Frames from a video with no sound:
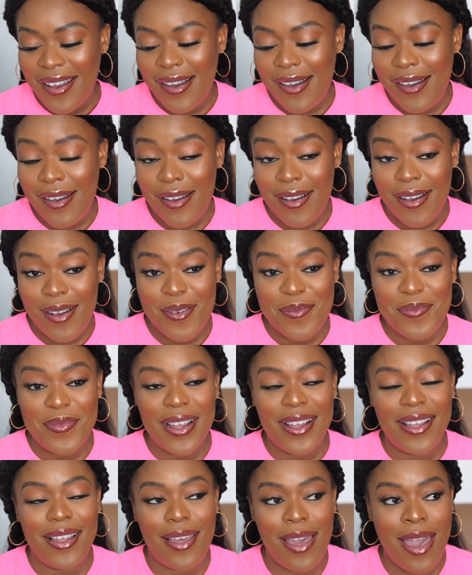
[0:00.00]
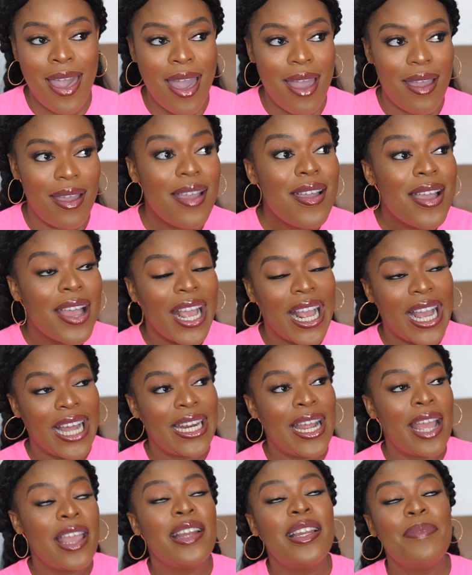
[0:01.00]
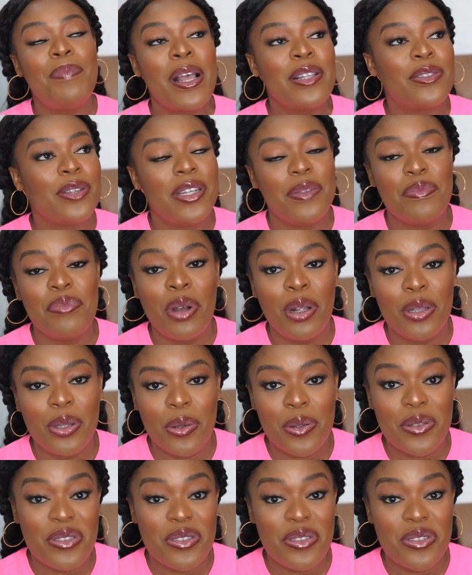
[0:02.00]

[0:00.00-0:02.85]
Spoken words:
It depends on the month though.